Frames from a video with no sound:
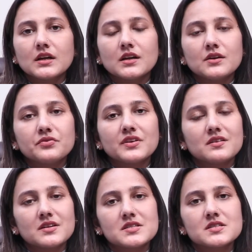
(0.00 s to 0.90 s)
If there
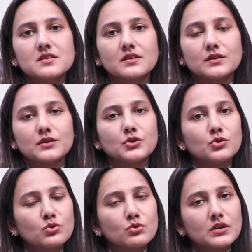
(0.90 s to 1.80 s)
is,
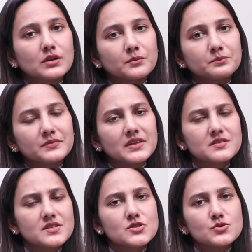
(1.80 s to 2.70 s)
there is
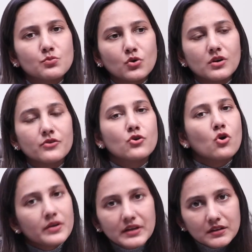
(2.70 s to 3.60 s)
a small
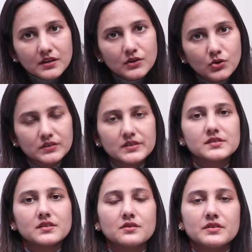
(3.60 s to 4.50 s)
raw area on the
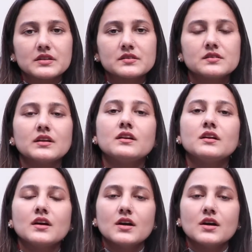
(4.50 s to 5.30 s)
cervix, then